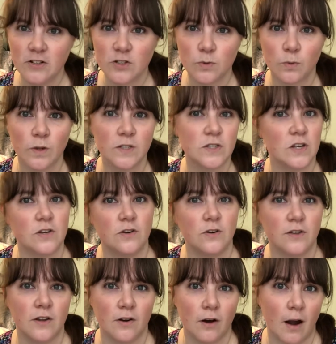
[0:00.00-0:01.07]
words, and
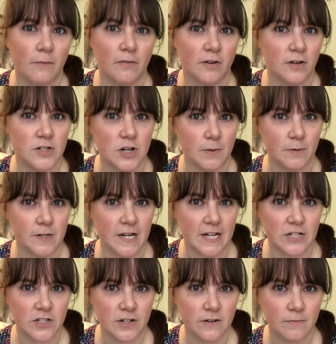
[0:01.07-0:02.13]
they're up for
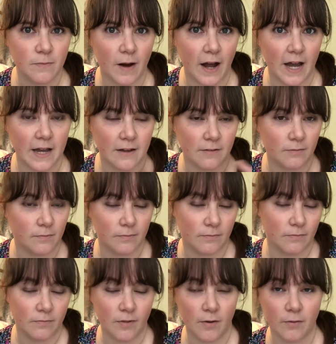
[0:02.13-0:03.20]
interpretation by
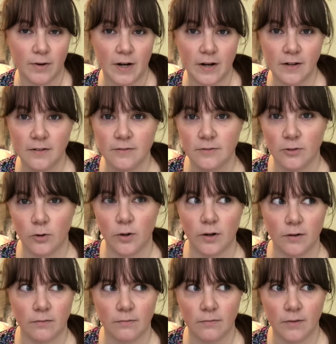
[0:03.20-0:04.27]
the reader
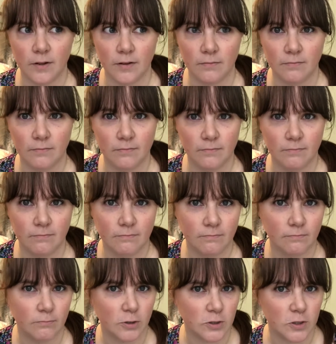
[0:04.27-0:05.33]
or the
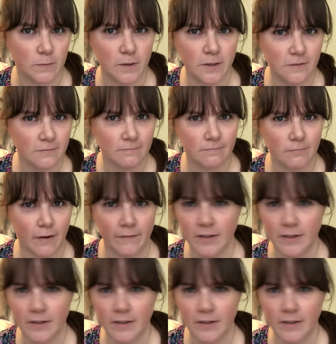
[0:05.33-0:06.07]
booktuber, whomever.